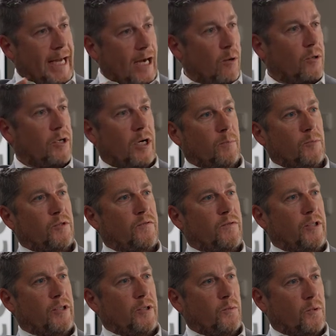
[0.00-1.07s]
the outcomes
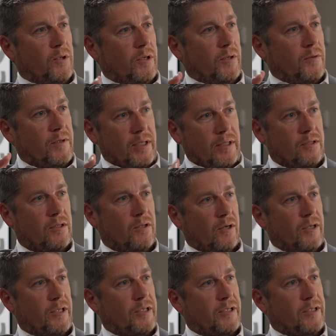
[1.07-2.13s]
for you were things
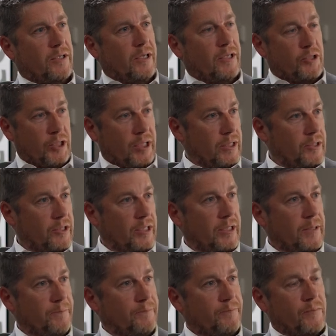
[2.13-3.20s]
like
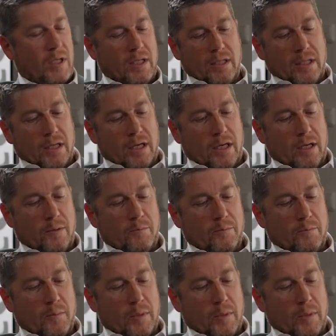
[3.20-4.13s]
agility, um,